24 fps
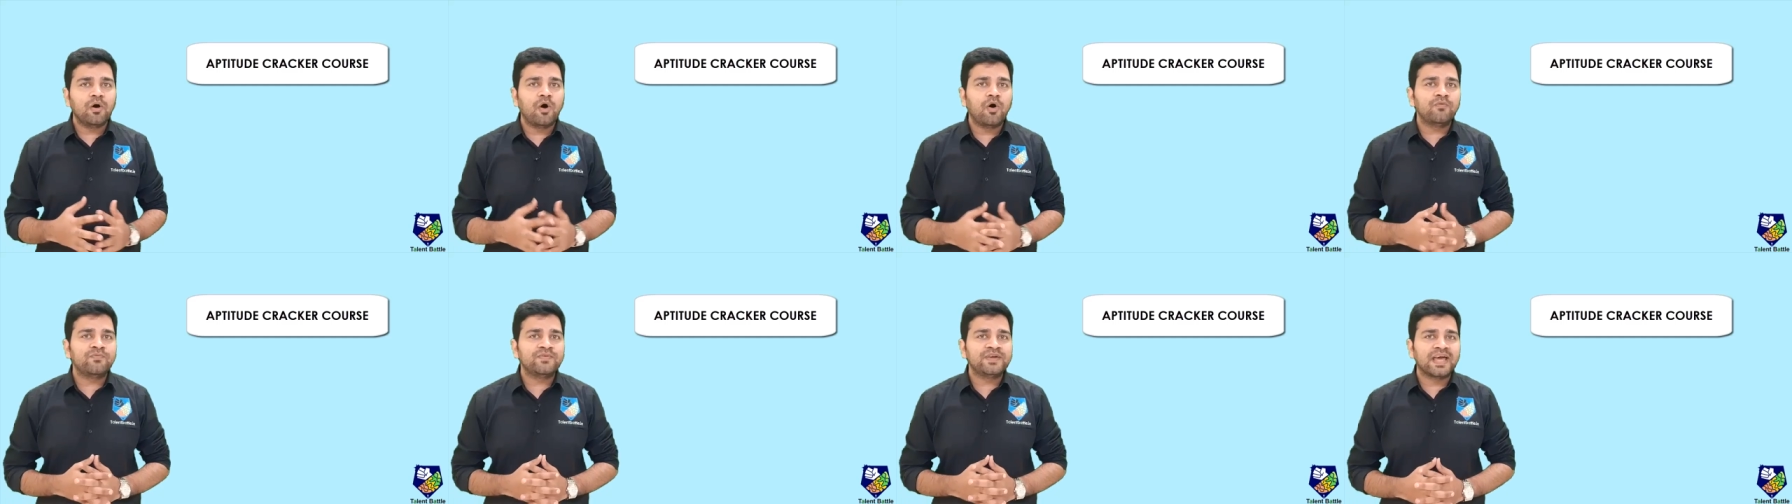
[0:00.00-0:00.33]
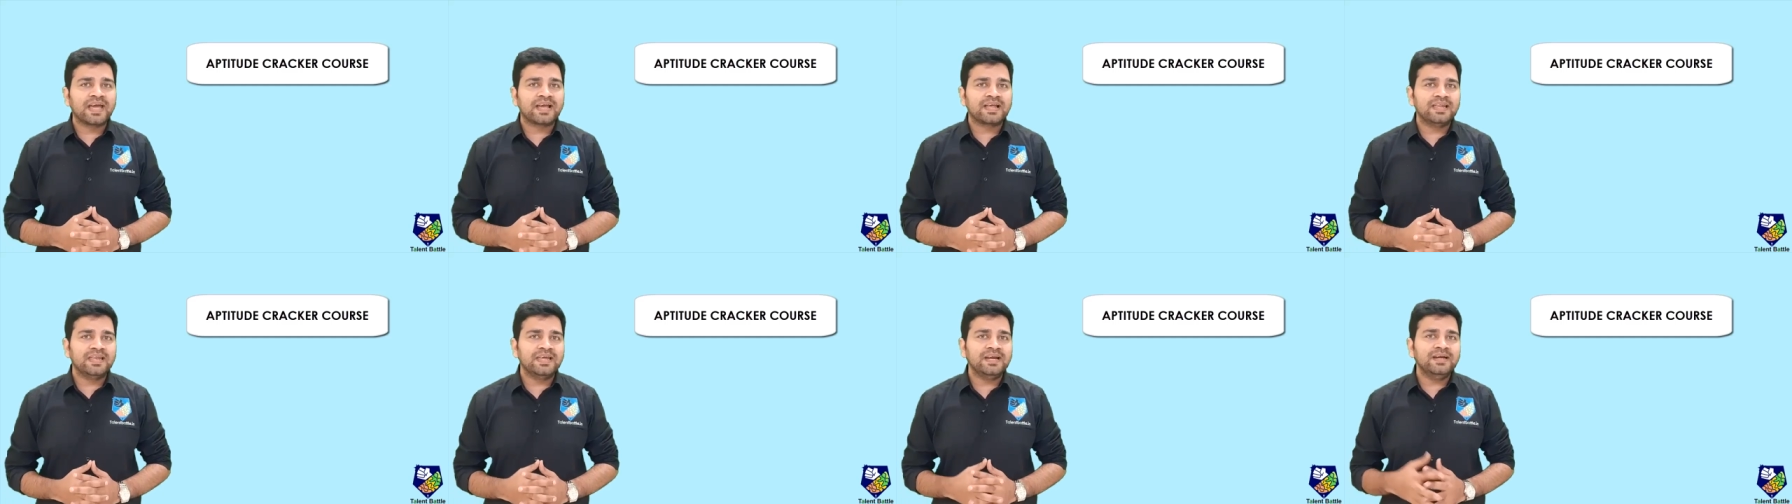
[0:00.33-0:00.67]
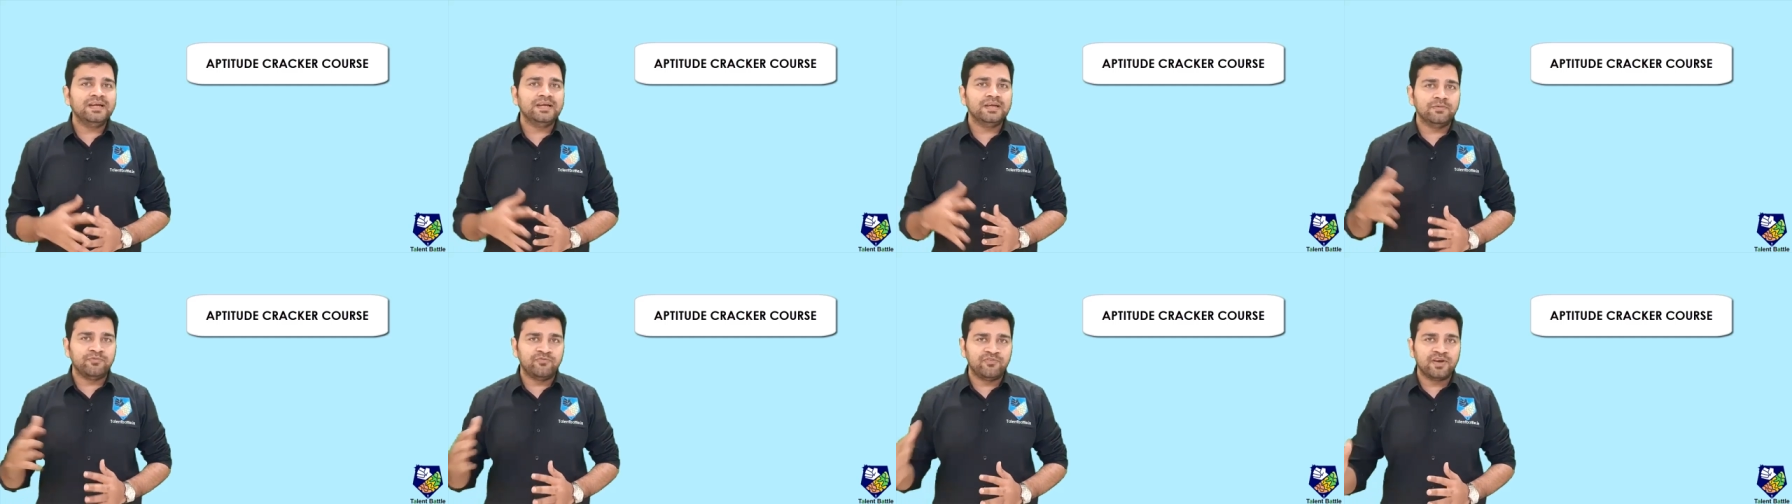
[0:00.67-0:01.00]
of
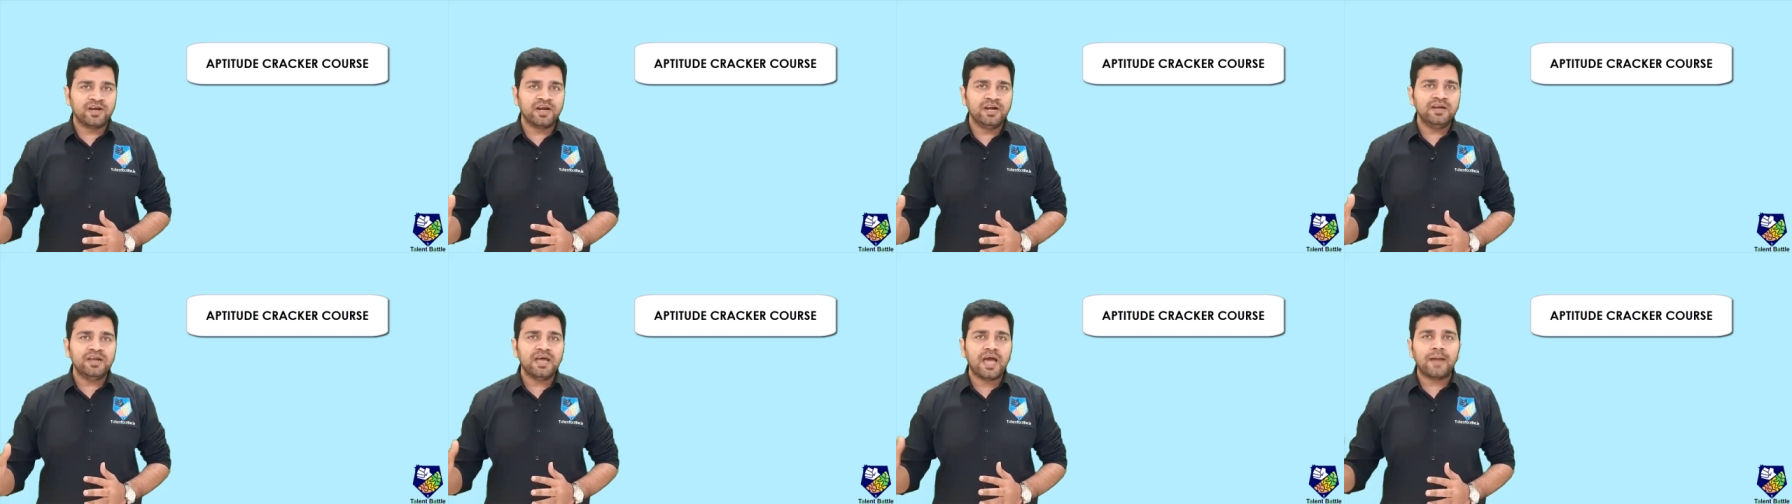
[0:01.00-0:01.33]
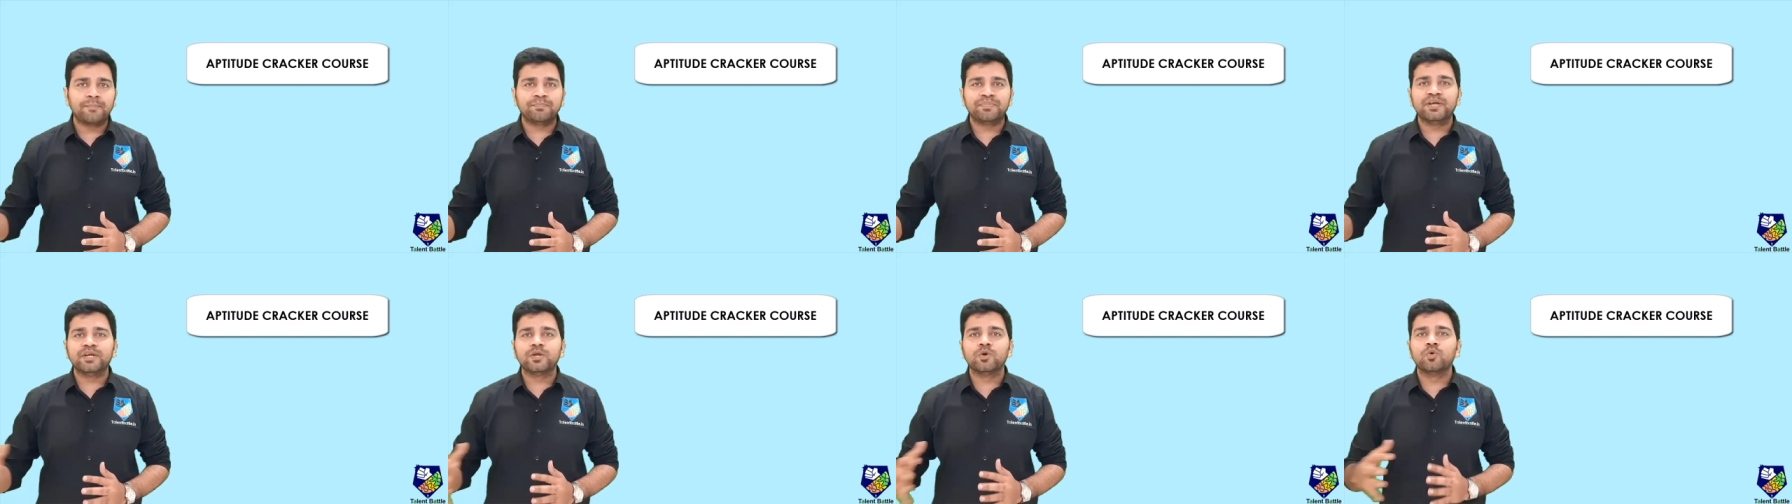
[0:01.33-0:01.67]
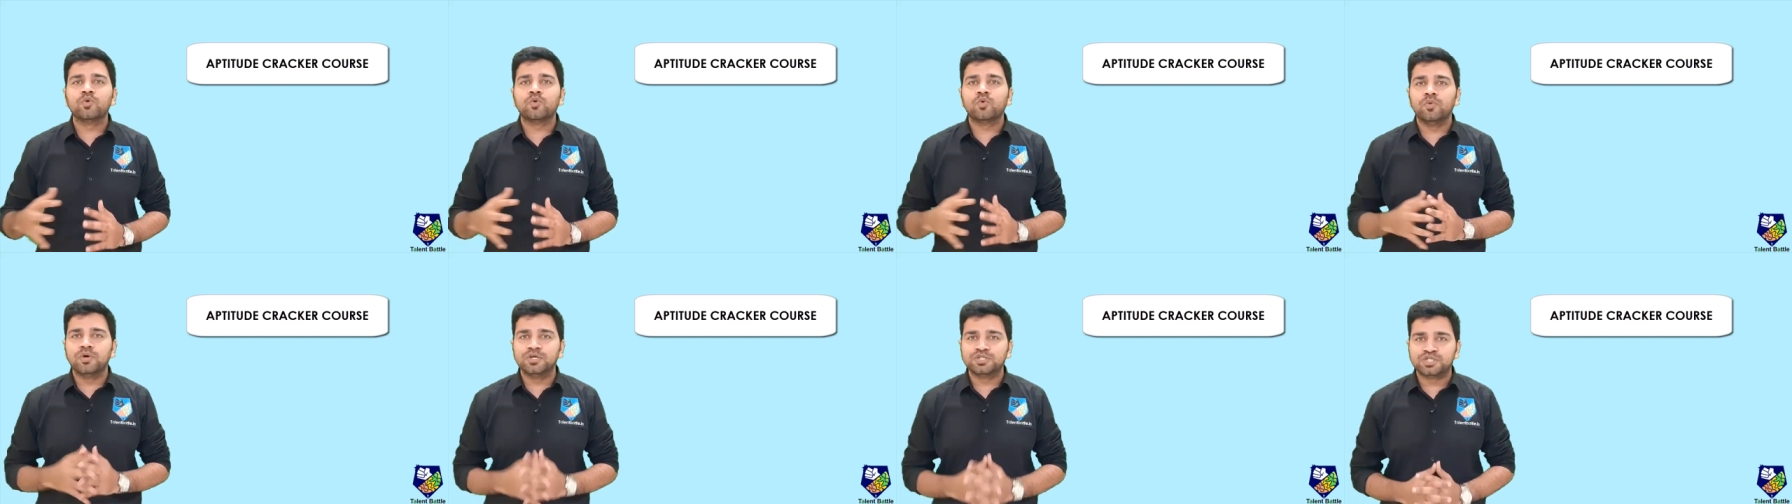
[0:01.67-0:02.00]
tackling difficult
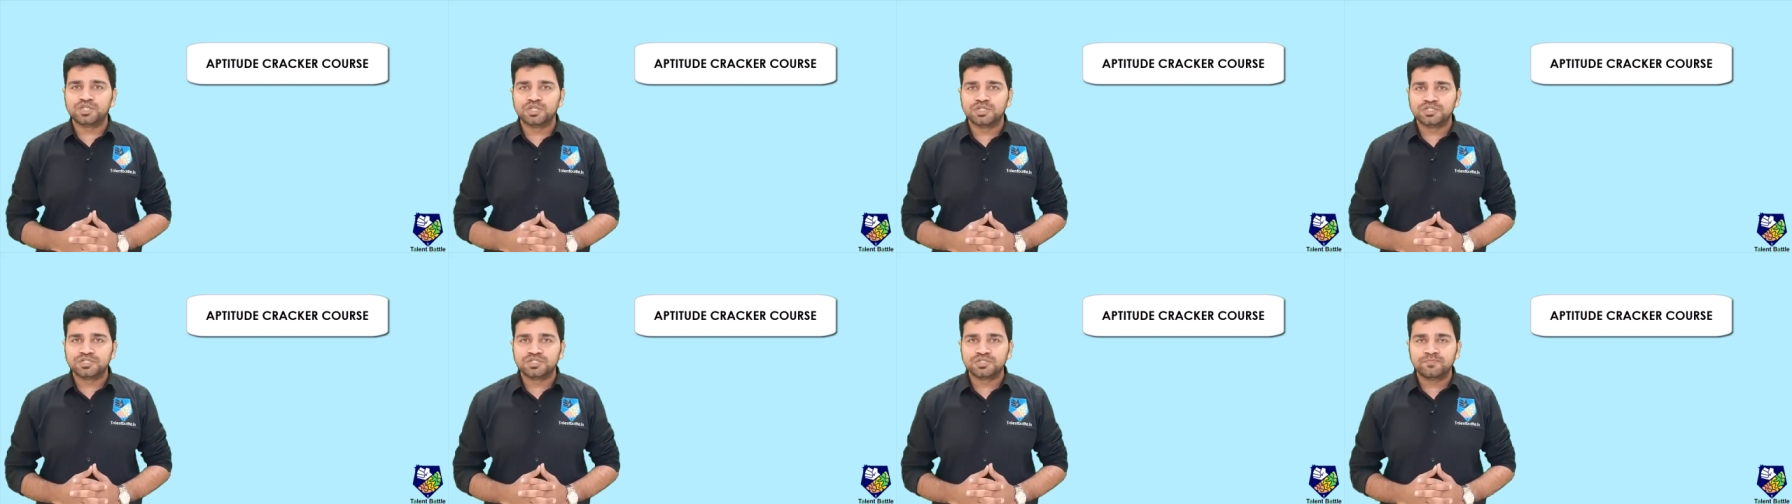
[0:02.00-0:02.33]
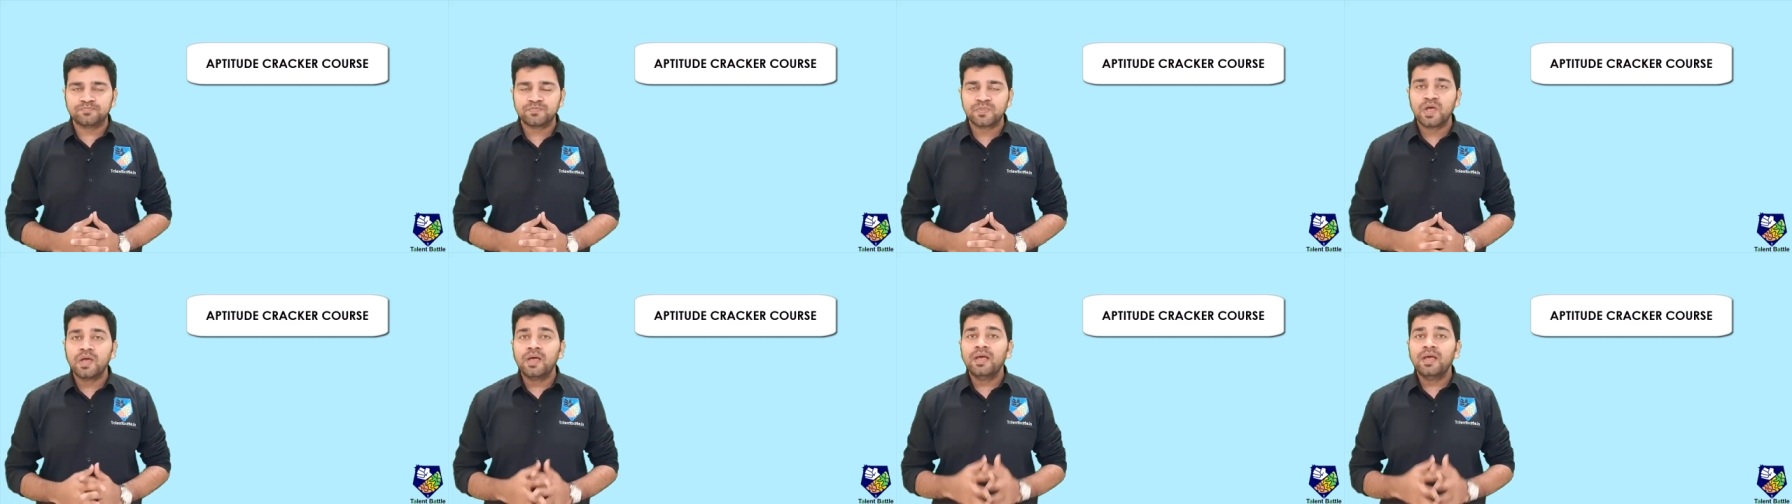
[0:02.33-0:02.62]
aptitude questions.